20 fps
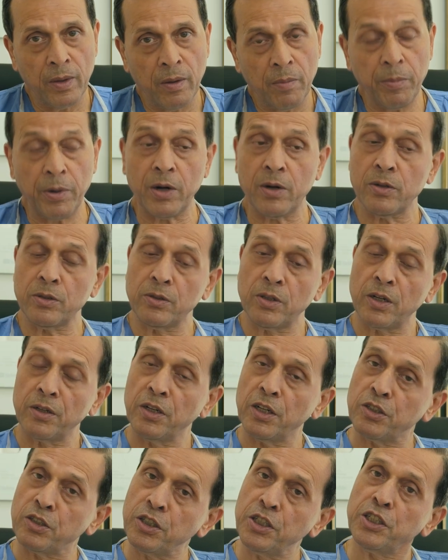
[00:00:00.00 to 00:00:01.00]
because the
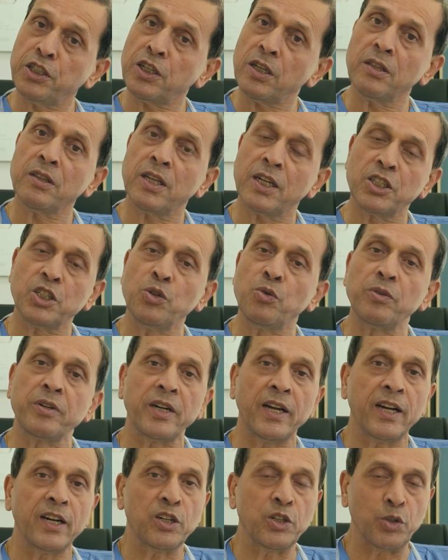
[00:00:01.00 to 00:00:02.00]
decision that you
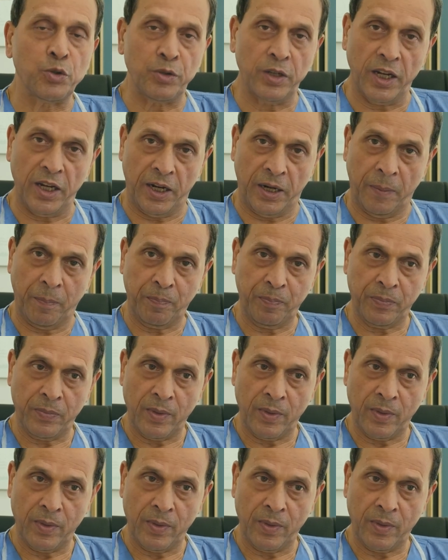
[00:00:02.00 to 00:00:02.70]
take today